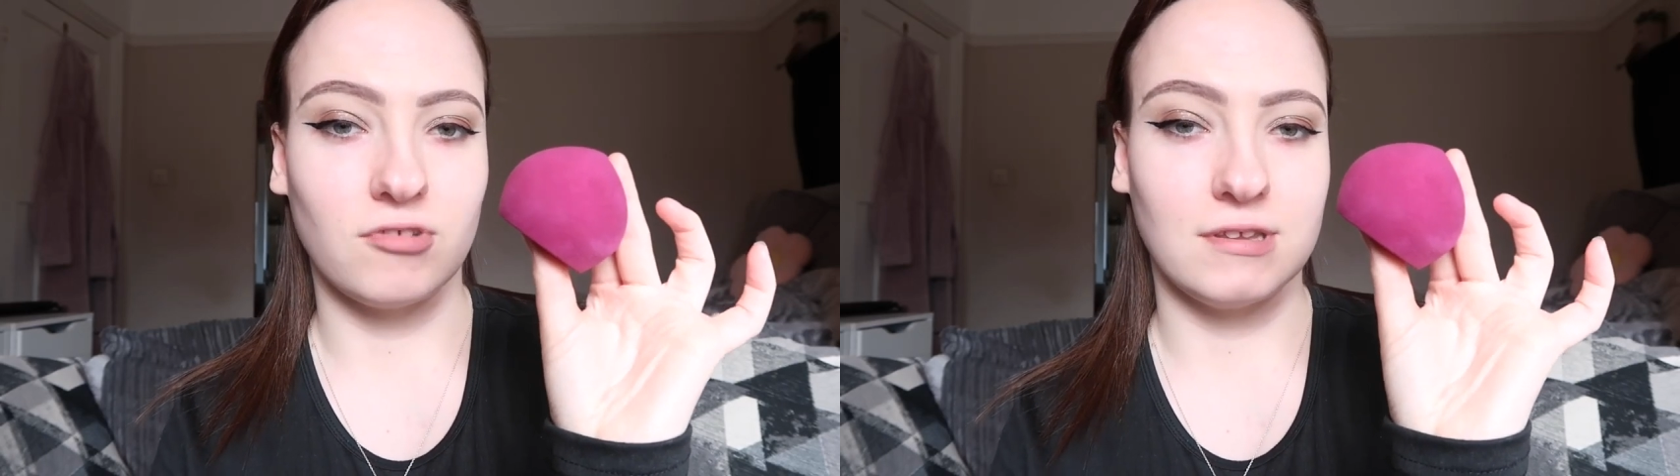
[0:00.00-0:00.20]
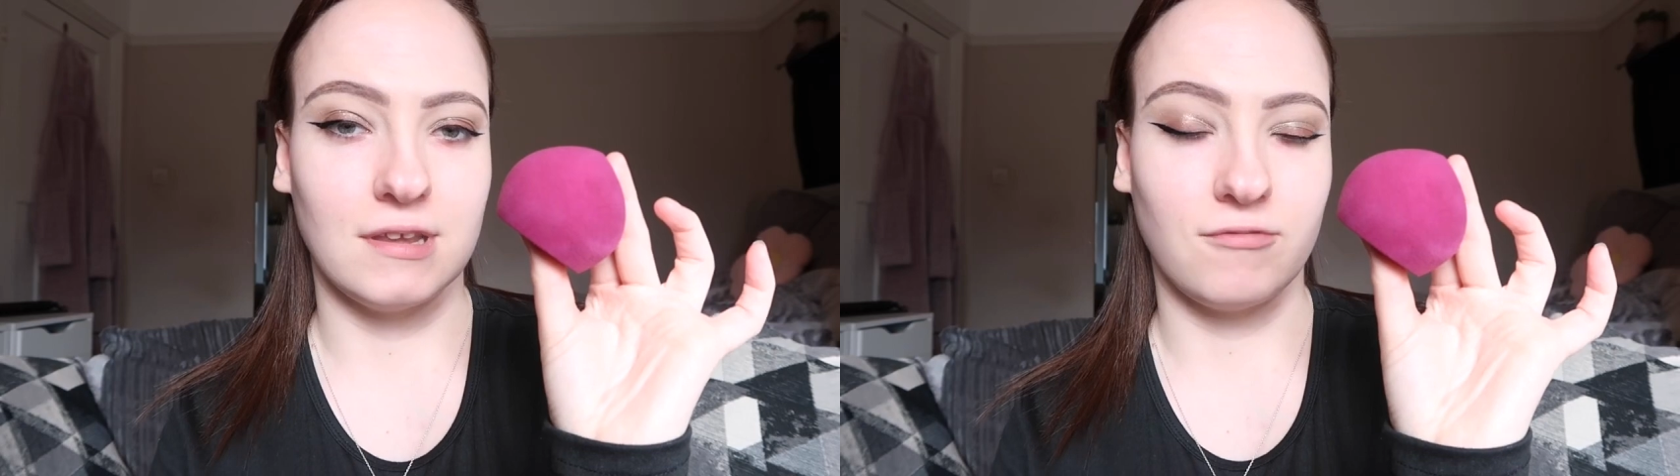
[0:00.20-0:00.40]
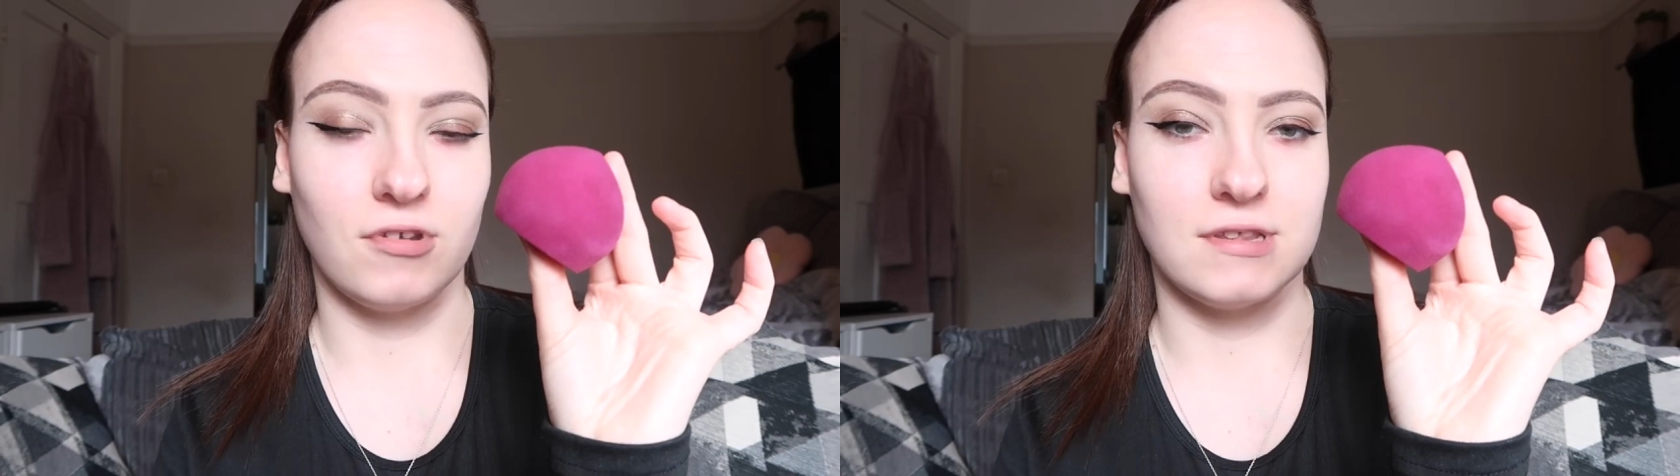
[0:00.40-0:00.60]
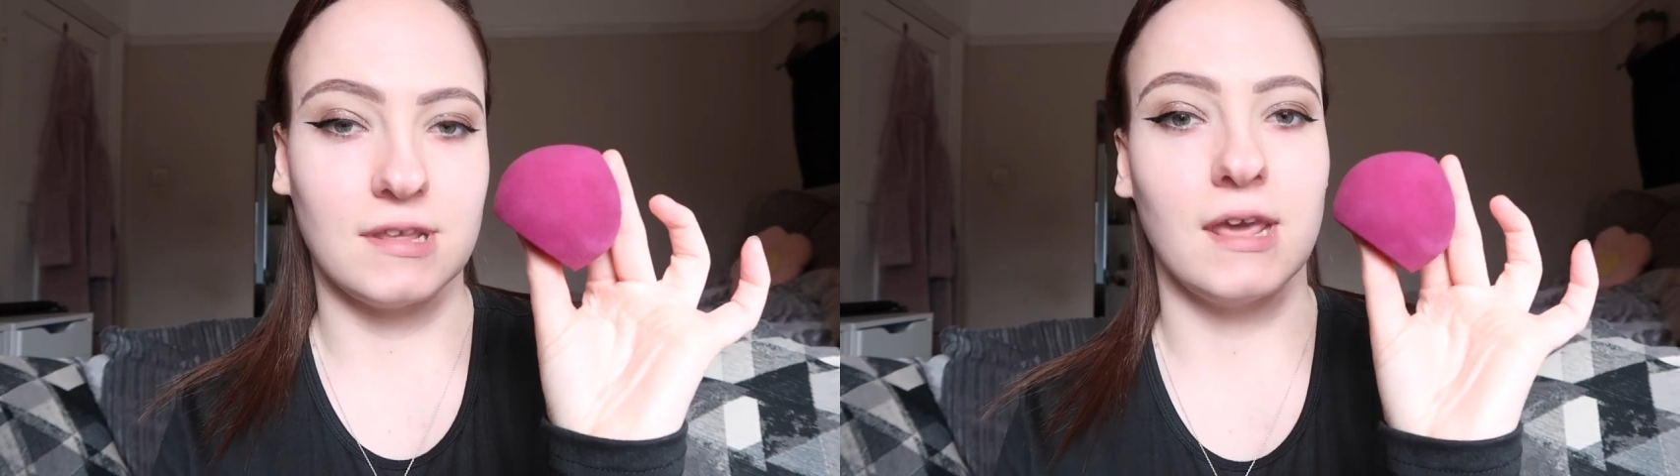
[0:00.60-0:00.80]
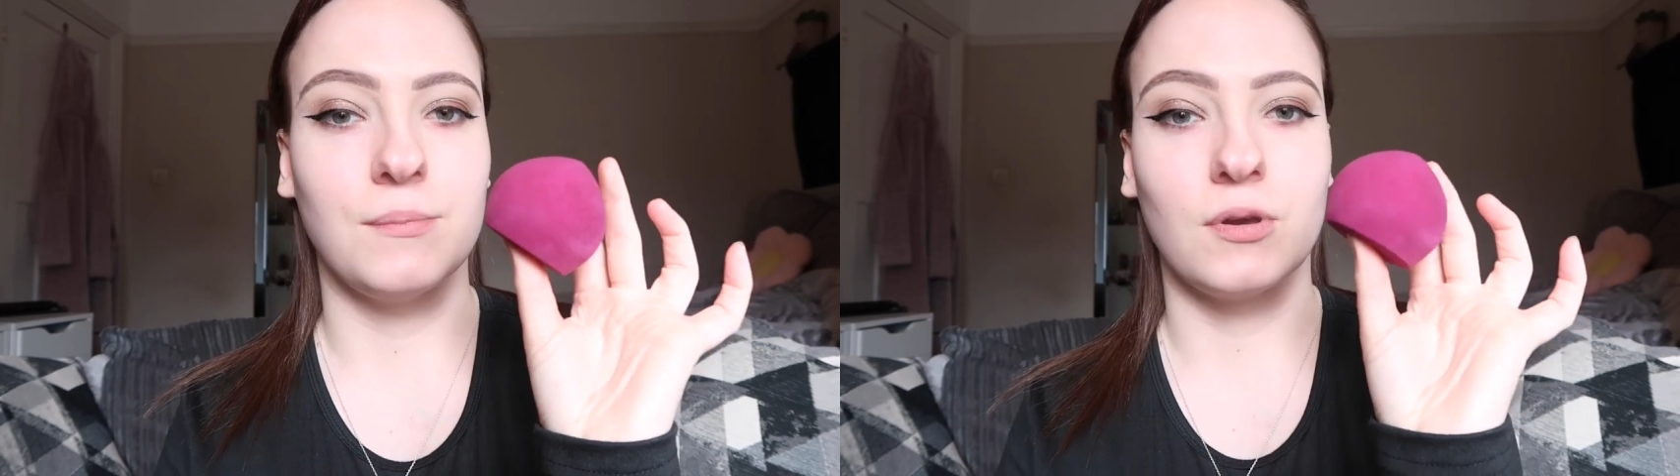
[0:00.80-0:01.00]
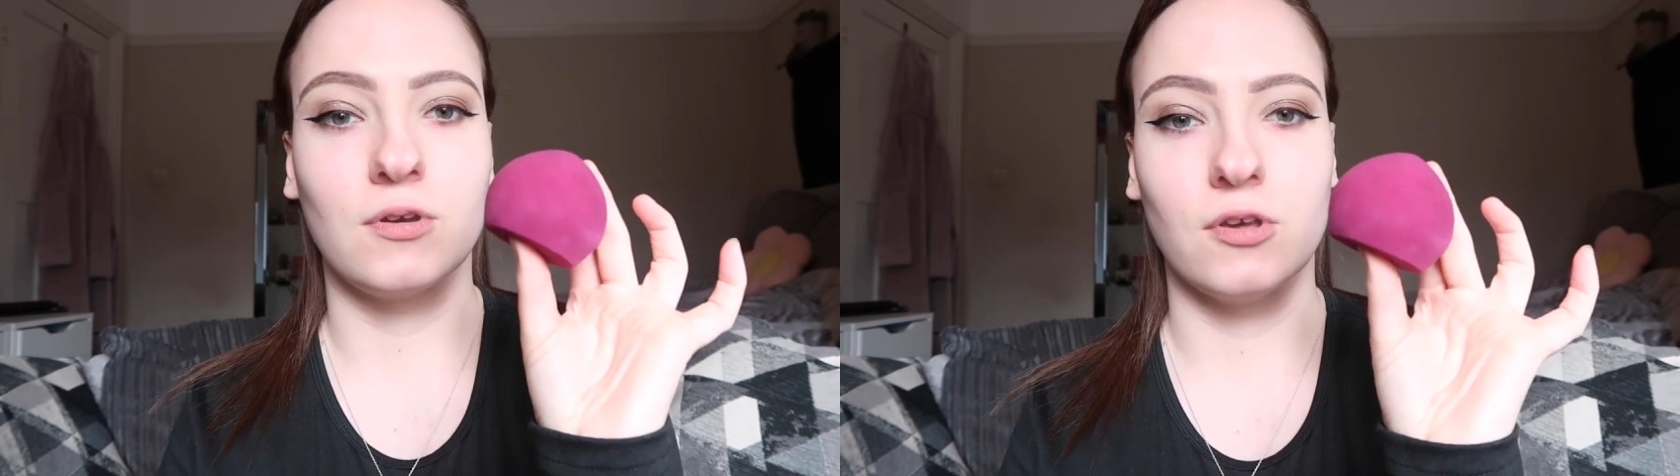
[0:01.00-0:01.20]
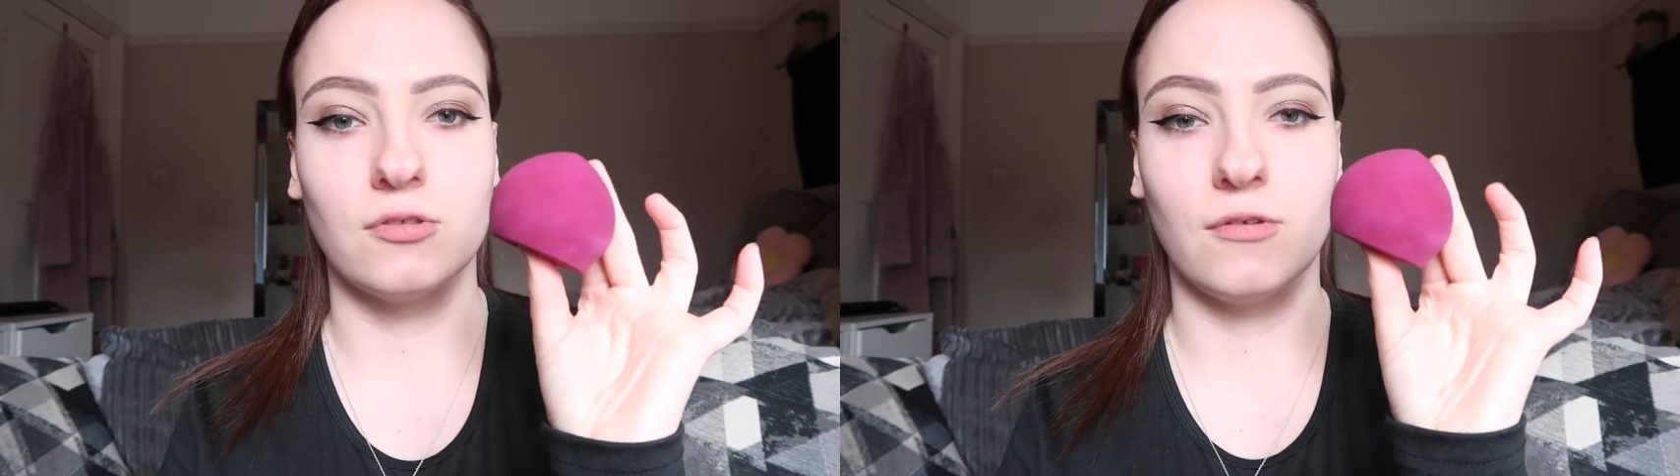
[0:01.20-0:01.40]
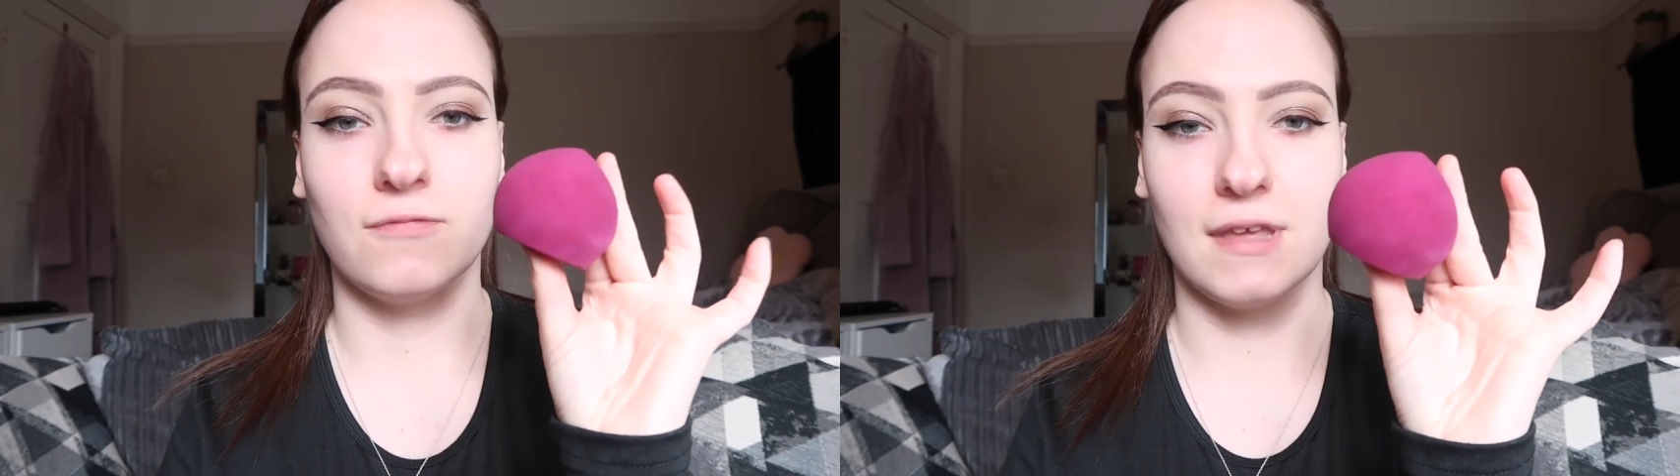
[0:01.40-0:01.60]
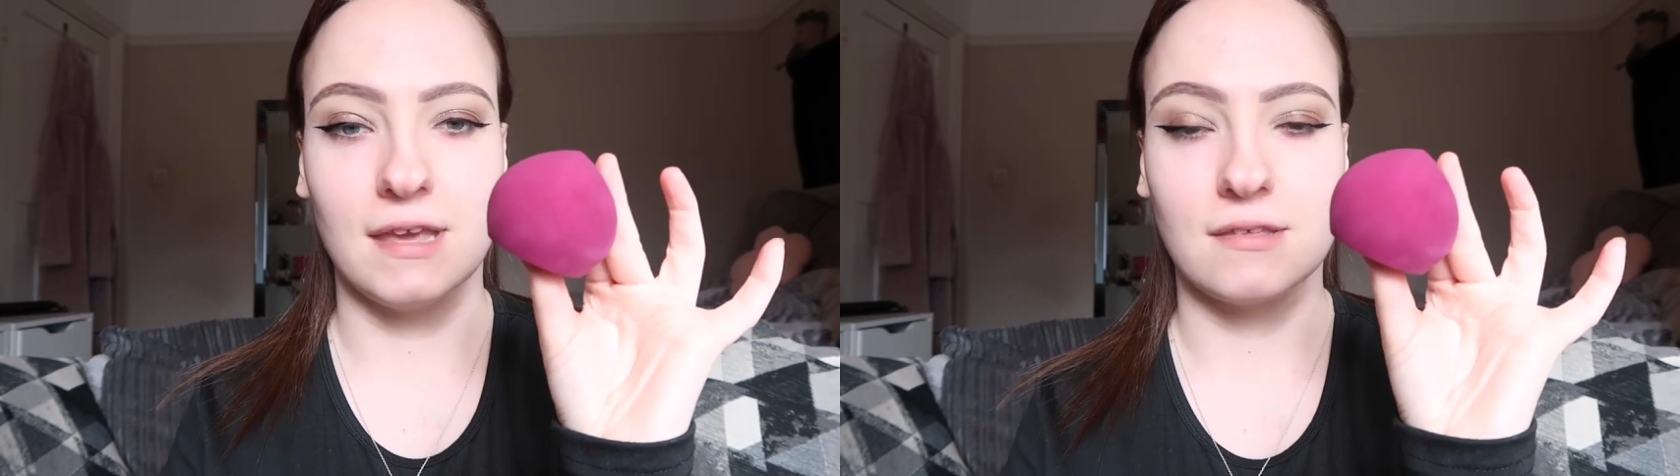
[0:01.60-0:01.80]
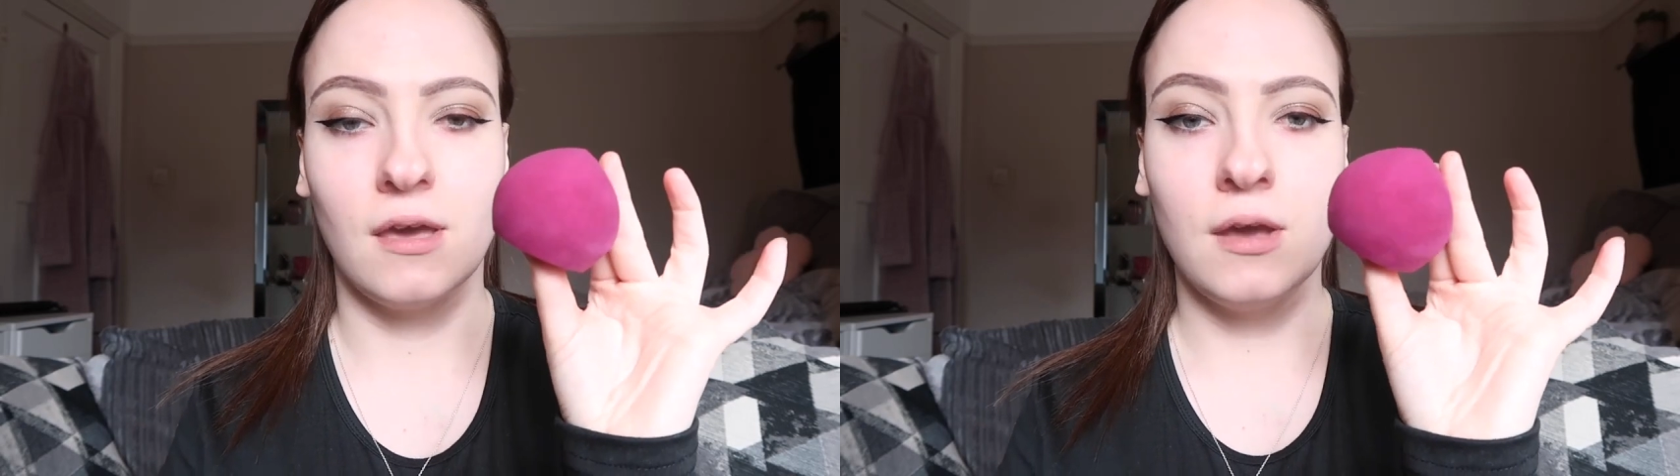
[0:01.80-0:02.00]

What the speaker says: a difference in it because of these